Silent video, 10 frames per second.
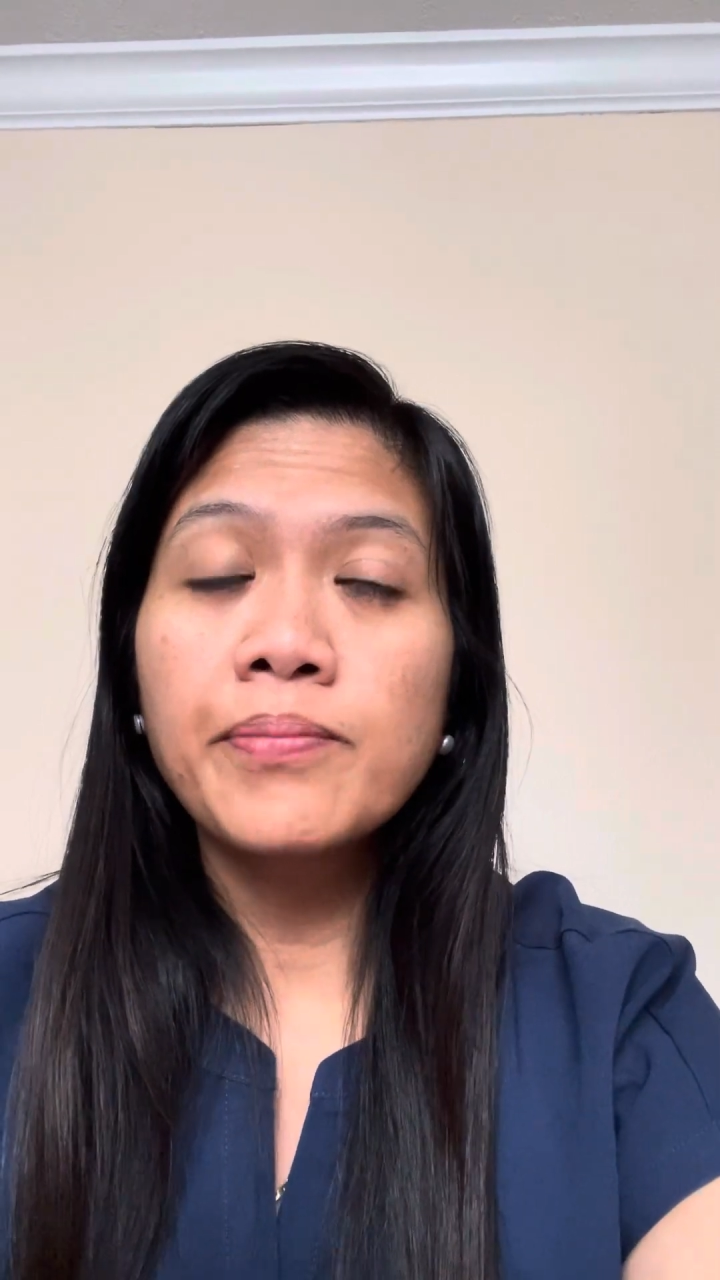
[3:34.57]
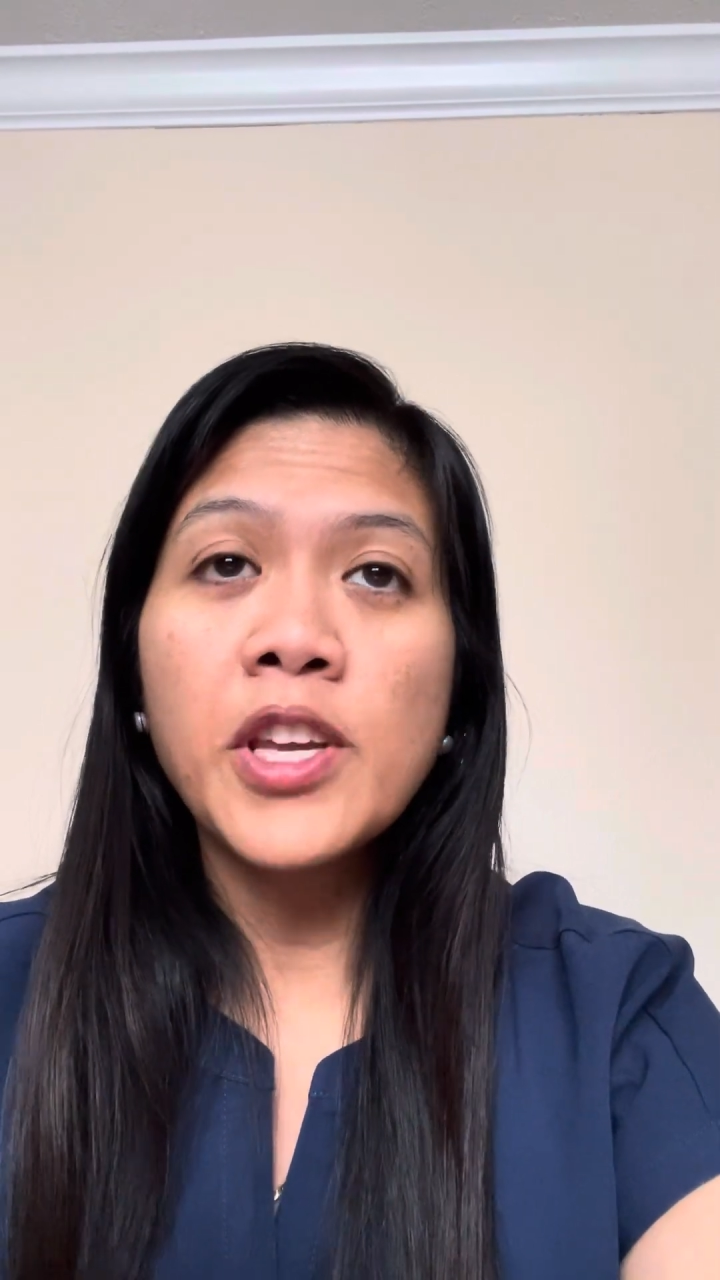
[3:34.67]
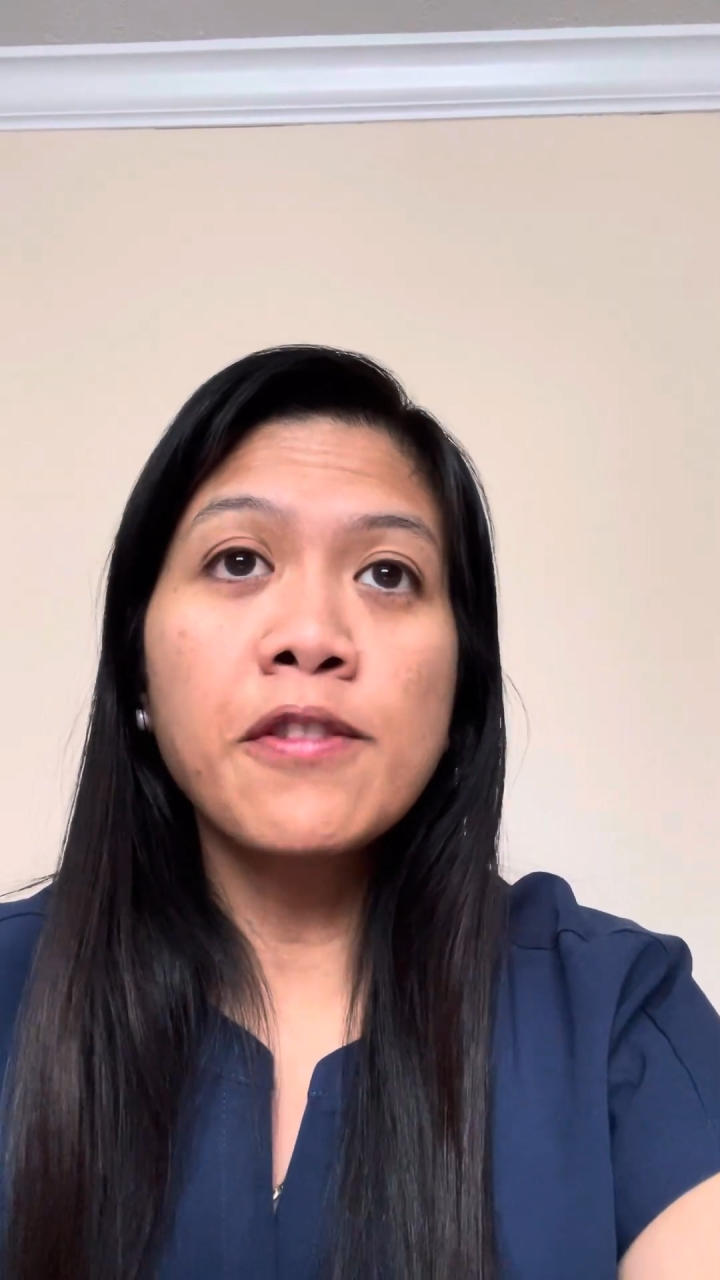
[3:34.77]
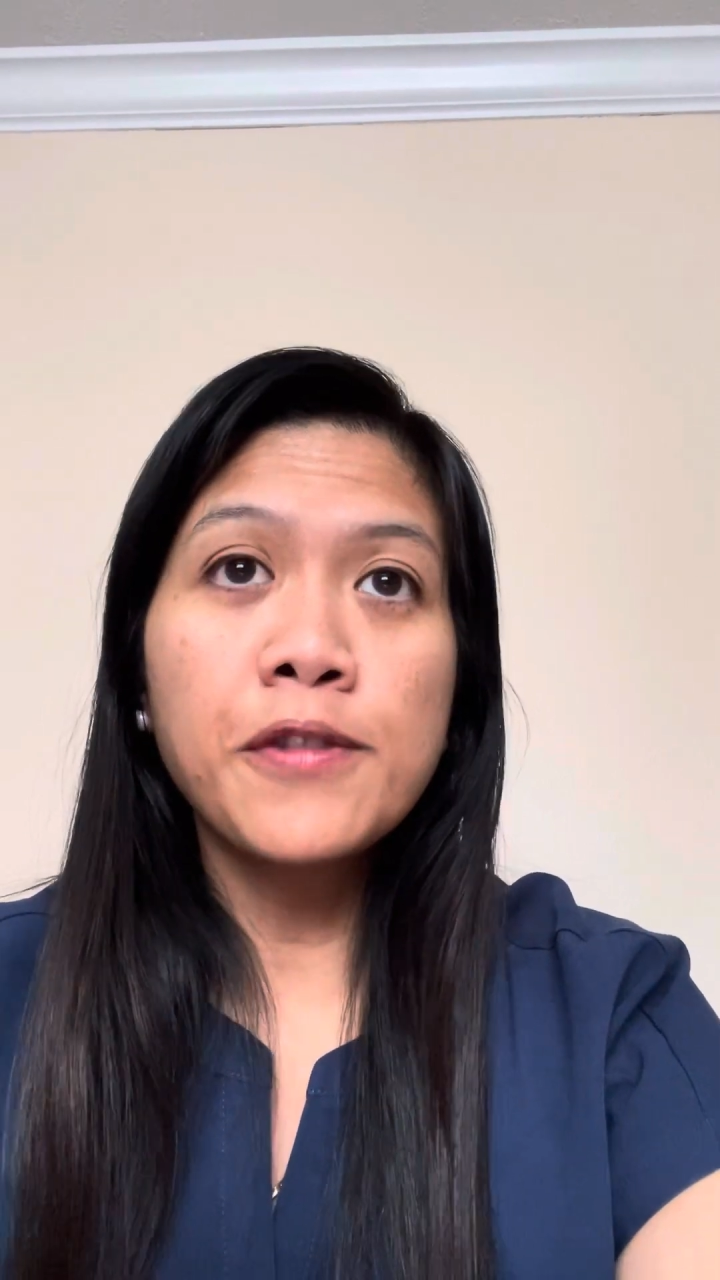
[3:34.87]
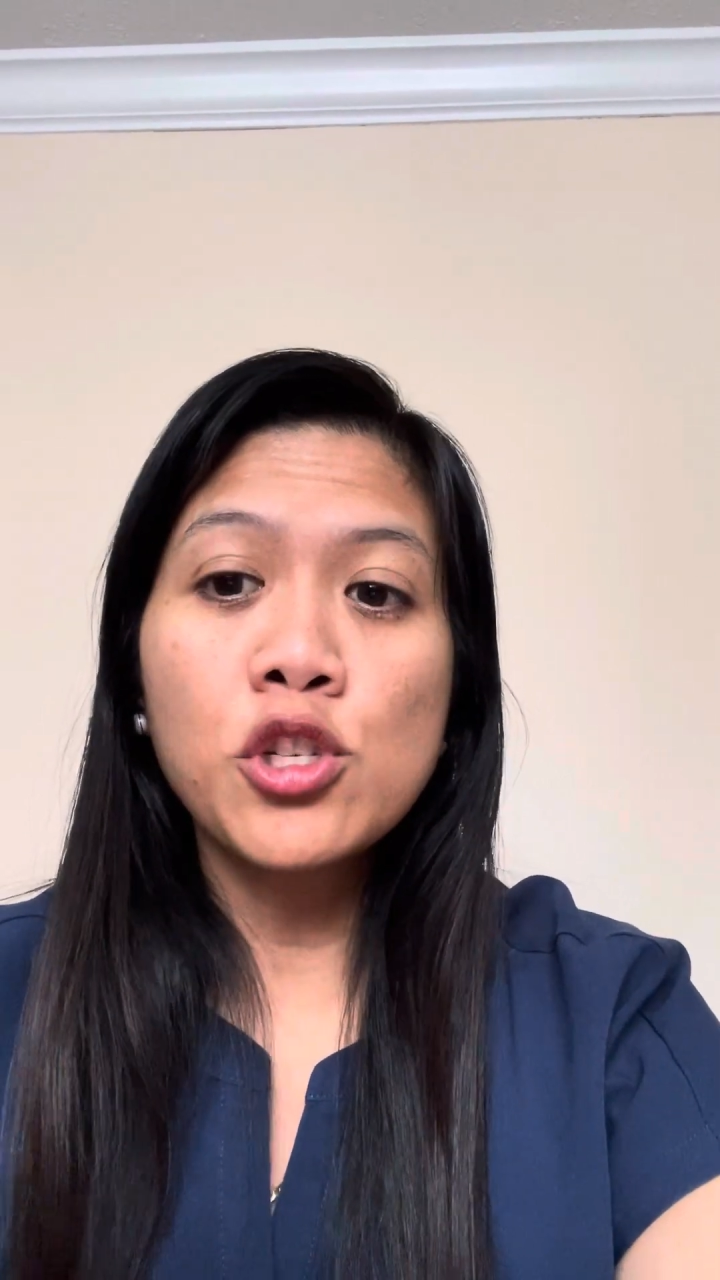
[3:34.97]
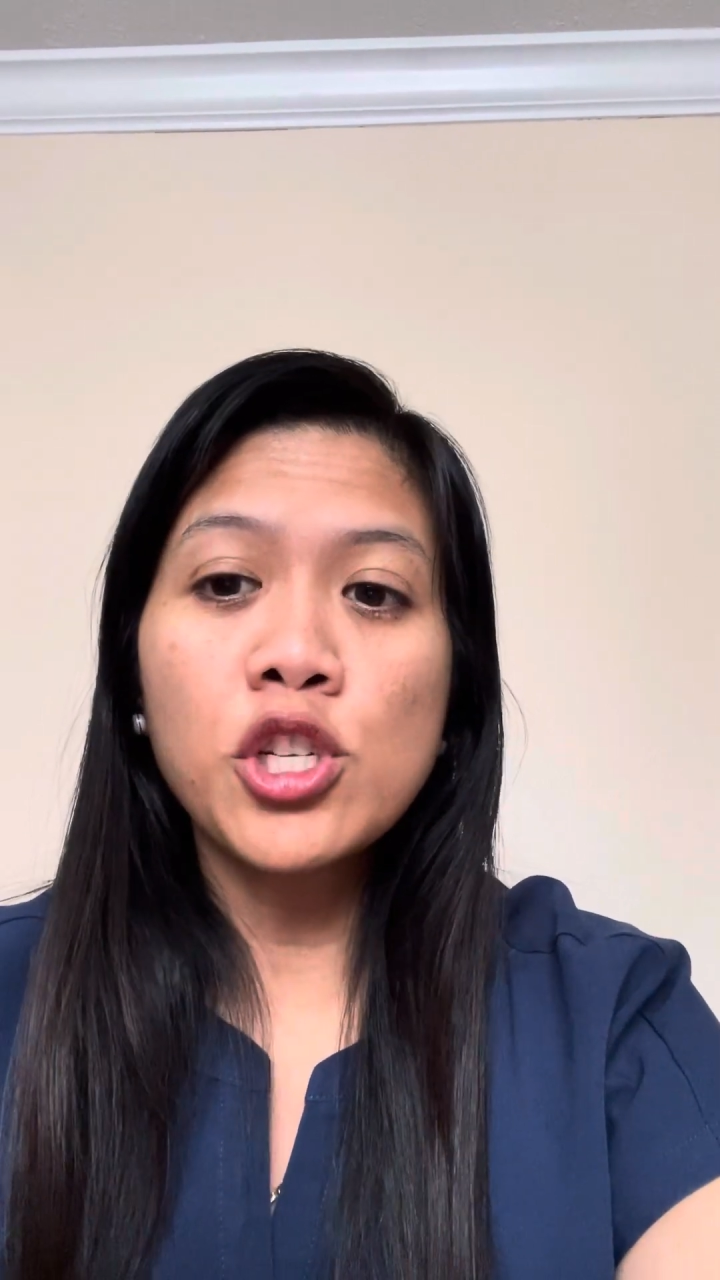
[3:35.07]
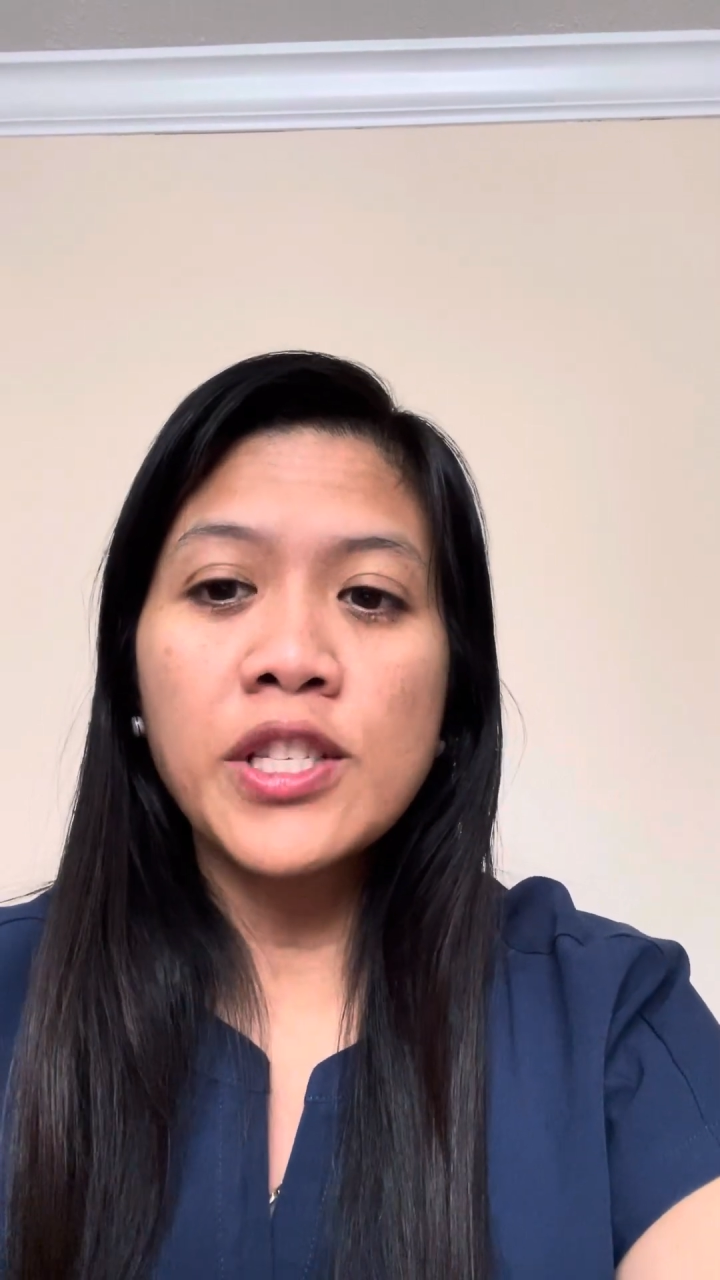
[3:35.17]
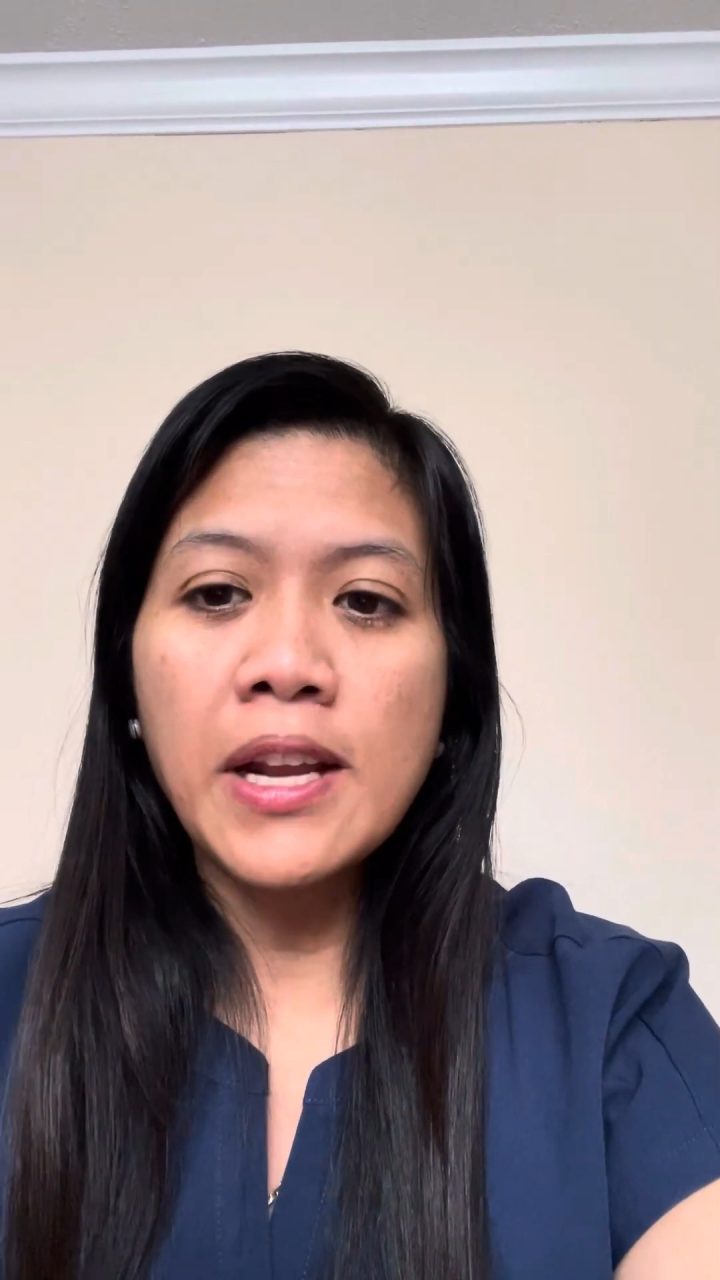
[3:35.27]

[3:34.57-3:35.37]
infusions